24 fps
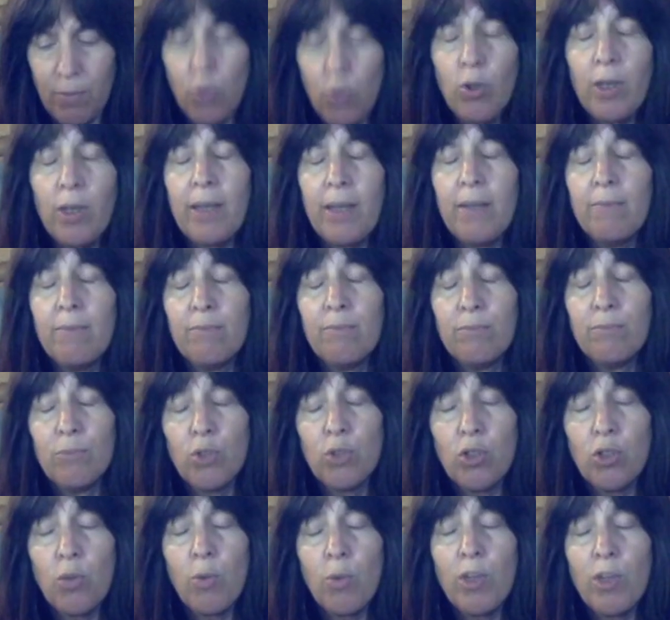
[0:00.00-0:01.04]
Okay,
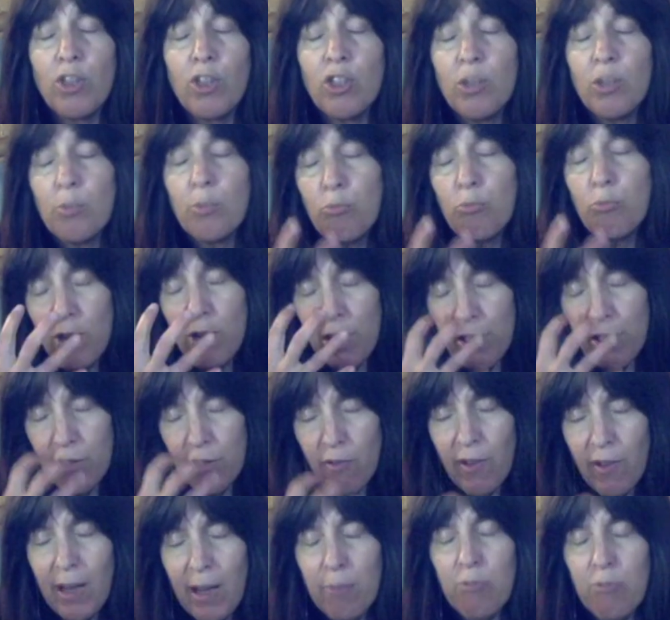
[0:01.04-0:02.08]
so I want you to breathe
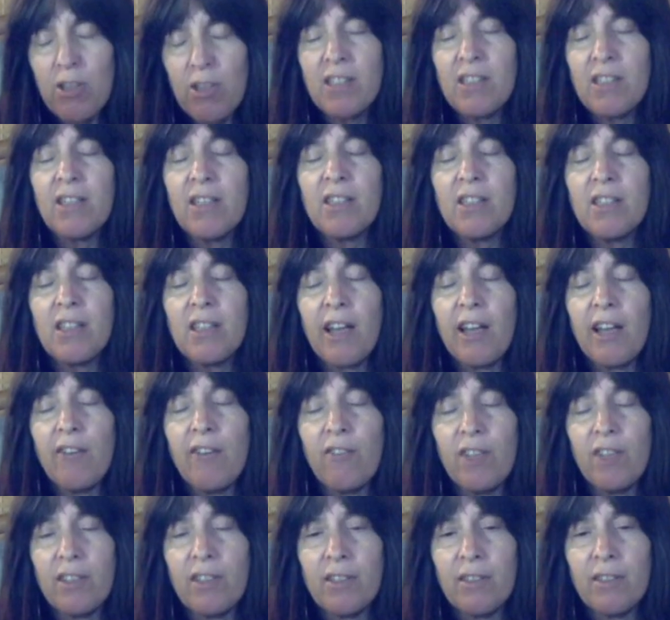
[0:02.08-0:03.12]
the vibrance inside
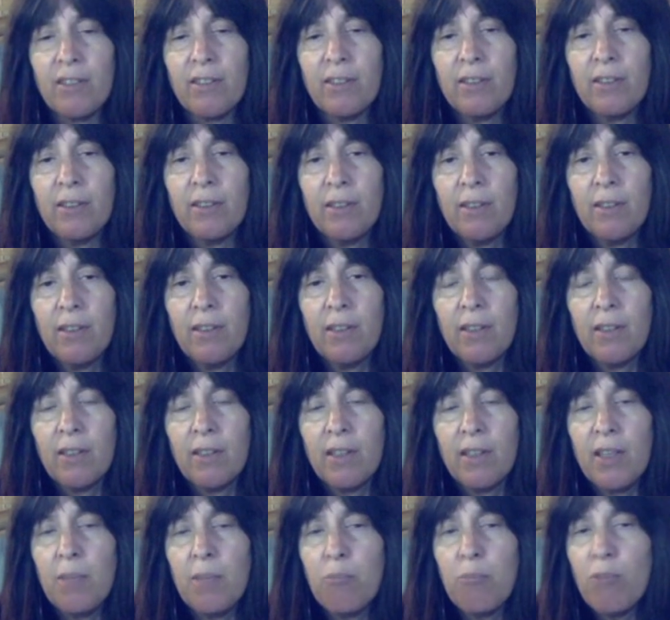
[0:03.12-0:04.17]
of it.
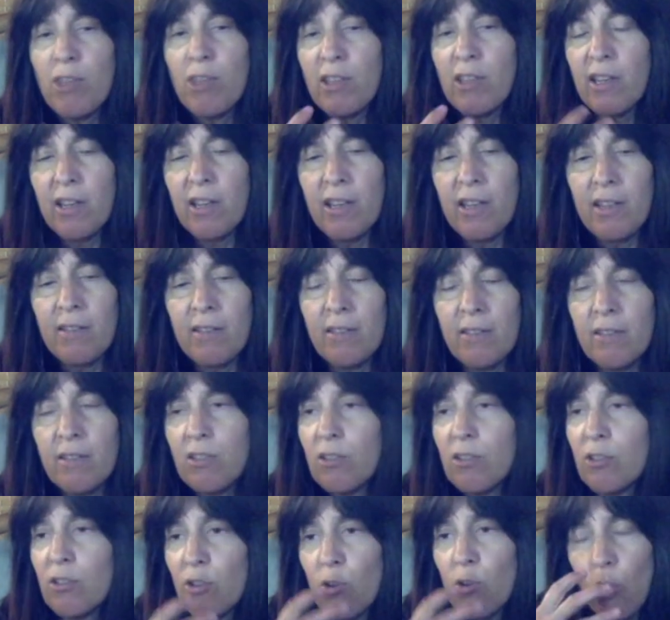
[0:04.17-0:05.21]
Keep breathing it in
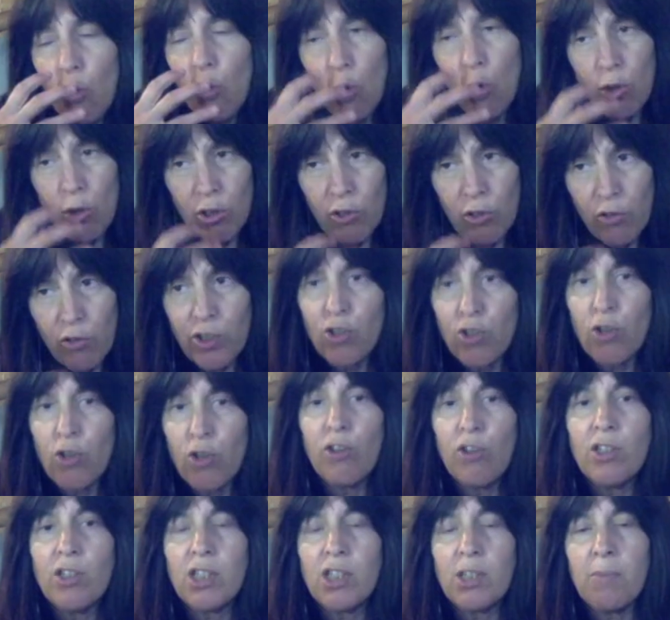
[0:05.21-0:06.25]
till all of it
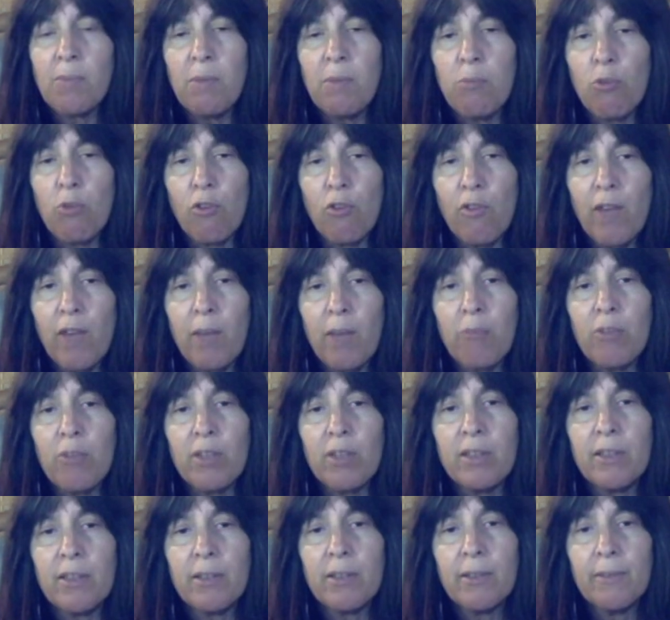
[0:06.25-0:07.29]
turns to be more
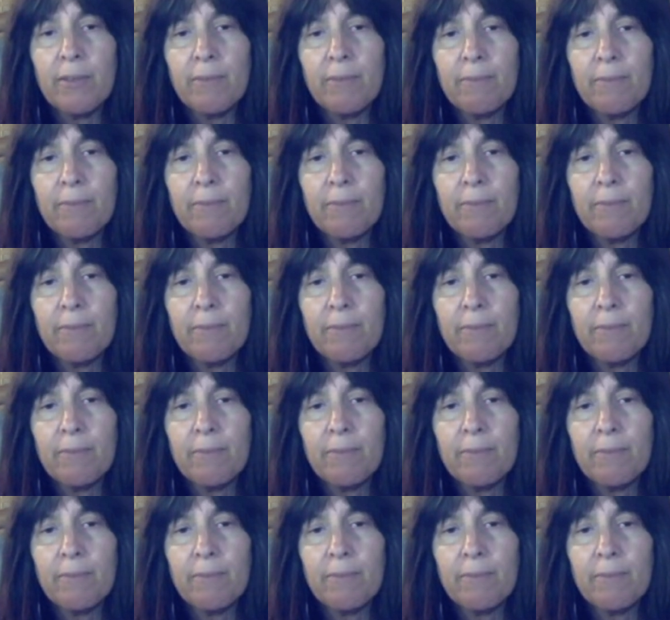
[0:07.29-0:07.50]
vibrant.